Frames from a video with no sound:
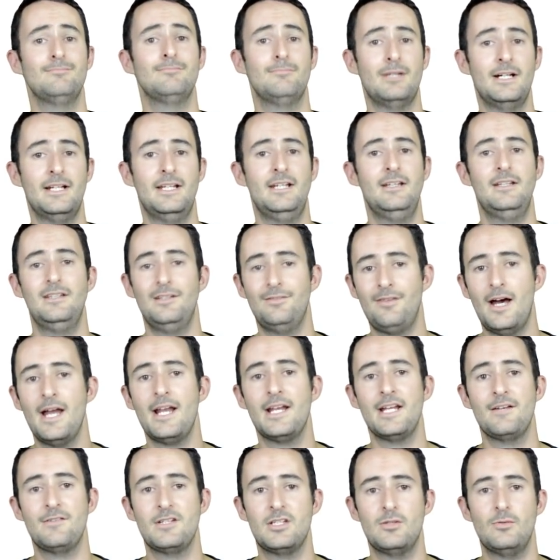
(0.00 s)
buddy, you've had
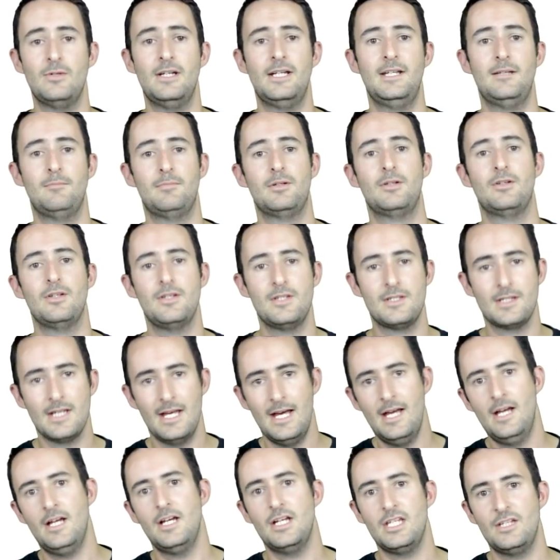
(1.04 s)
enough to eat because
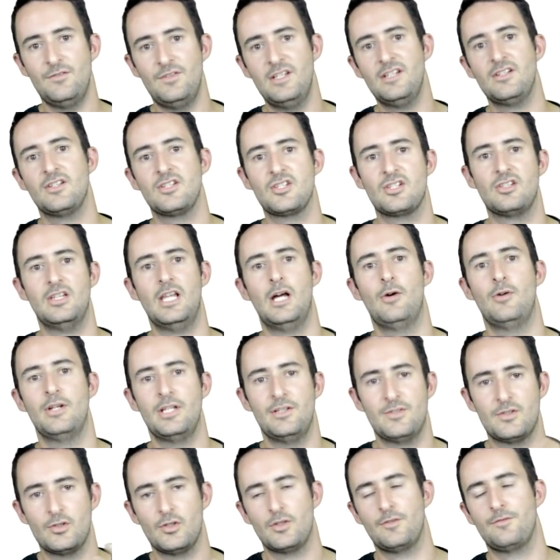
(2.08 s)
you've eaten slow and
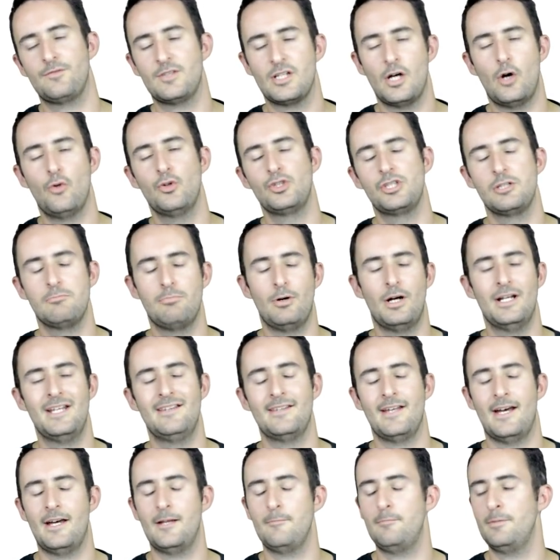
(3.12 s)
you've sort of told your body
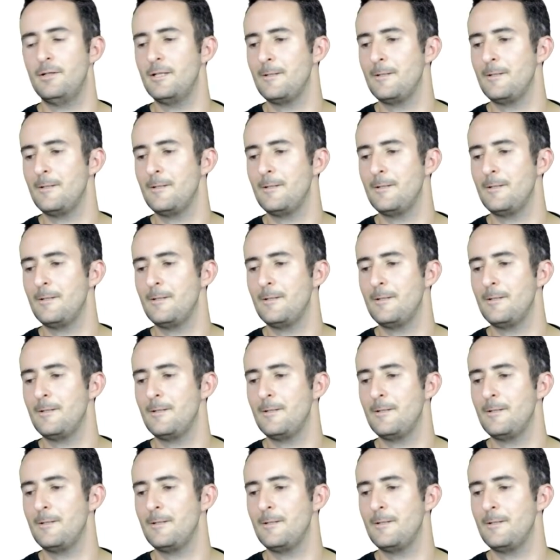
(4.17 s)
that.